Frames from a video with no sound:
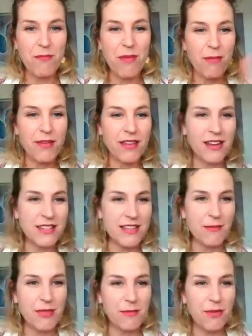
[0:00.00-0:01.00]
probably going to
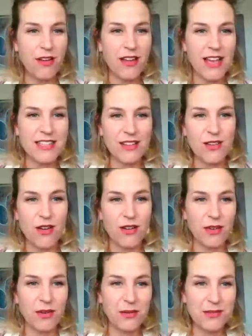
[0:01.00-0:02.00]
stop the broadcast and call
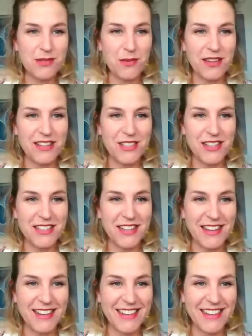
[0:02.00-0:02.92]
you so we can chit chat.